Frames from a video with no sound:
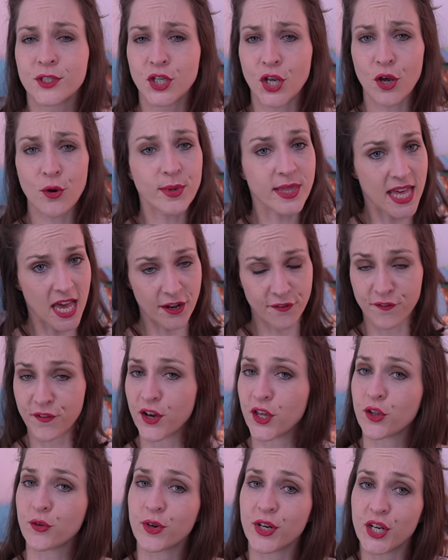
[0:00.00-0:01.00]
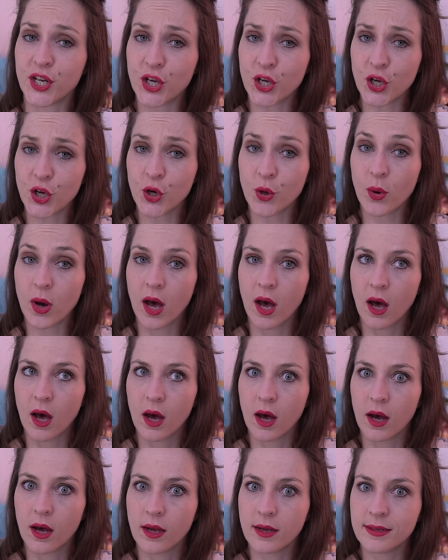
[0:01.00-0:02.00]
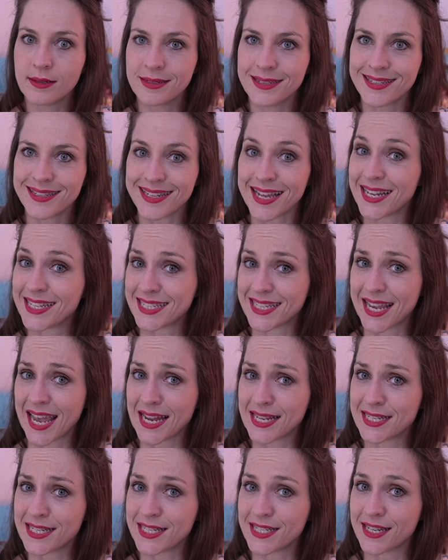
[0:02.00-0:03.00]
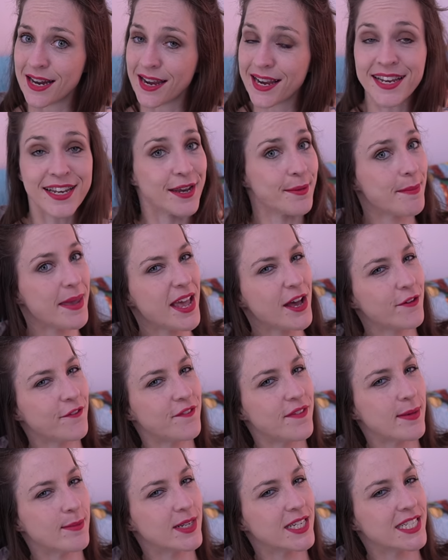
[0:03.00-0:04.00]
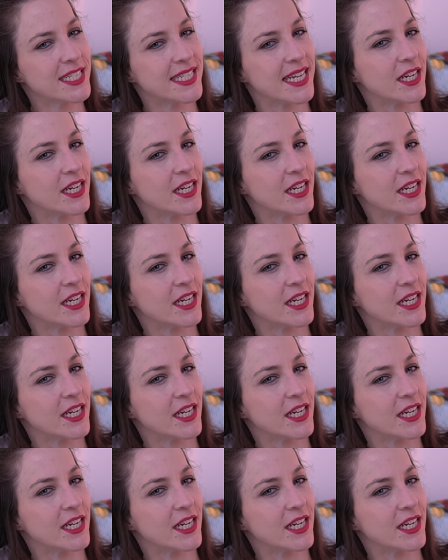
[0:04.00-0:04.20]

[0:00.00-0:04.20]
So without further ado, let's get stuck into male feminist